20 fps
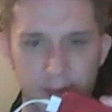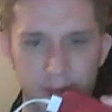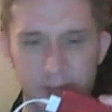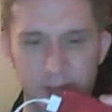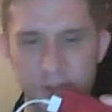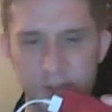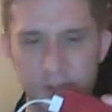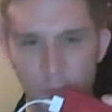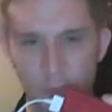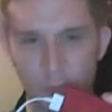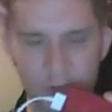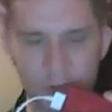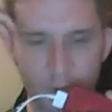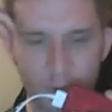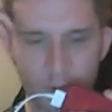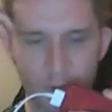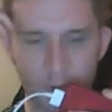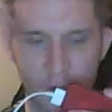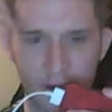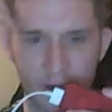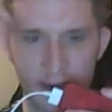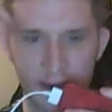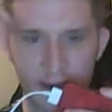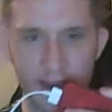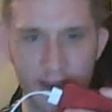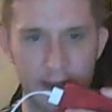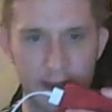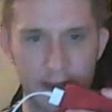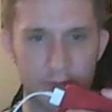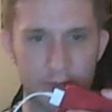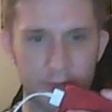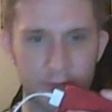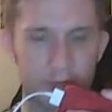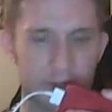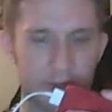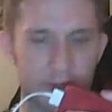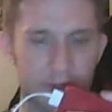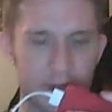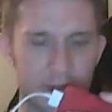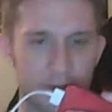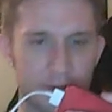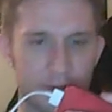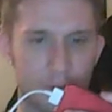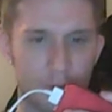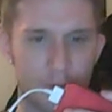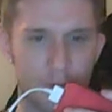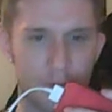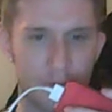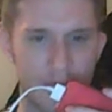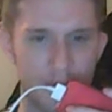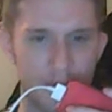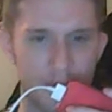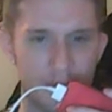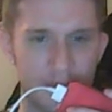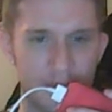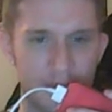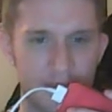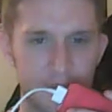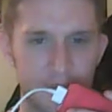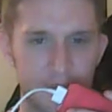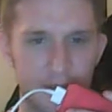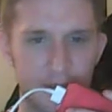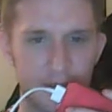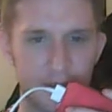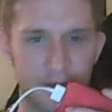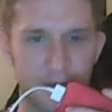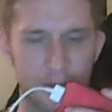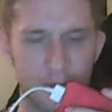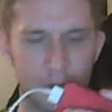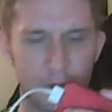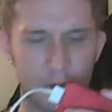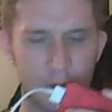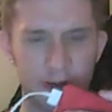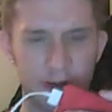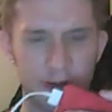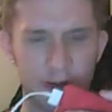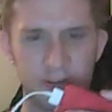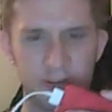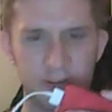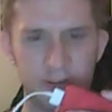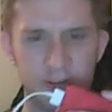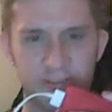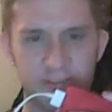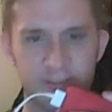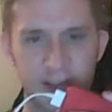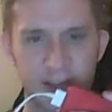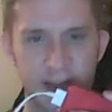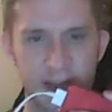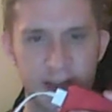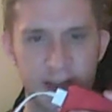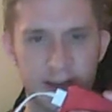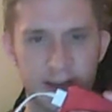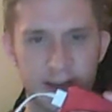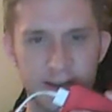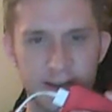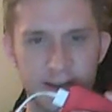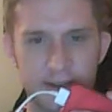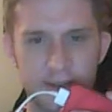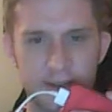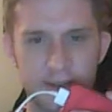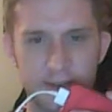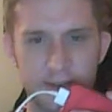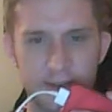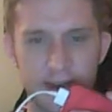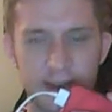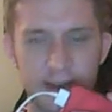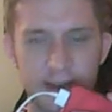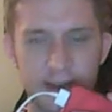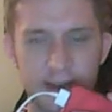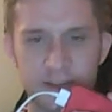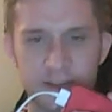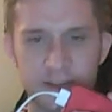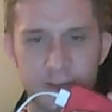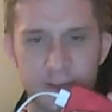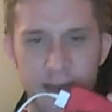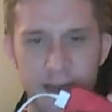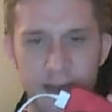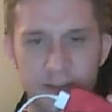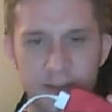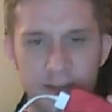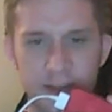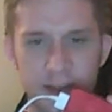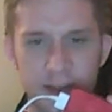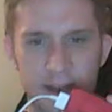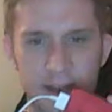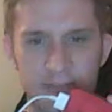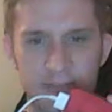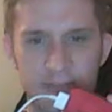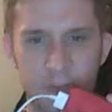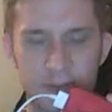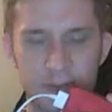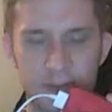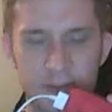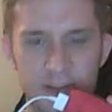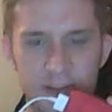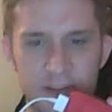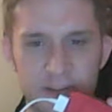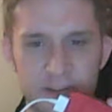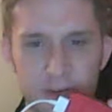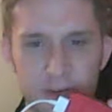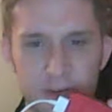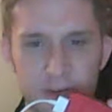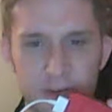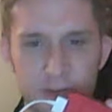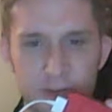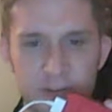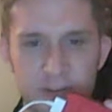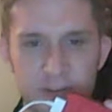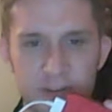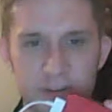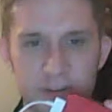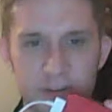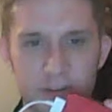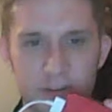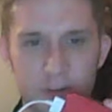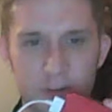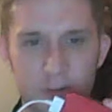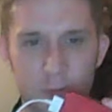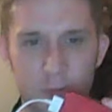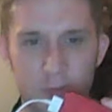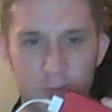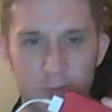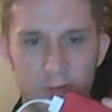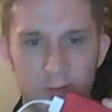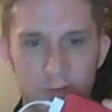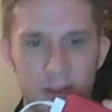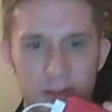Schwartz quoted again, "We're at our best when our defensive line is creating some havoc and forcing turnovers," unquote.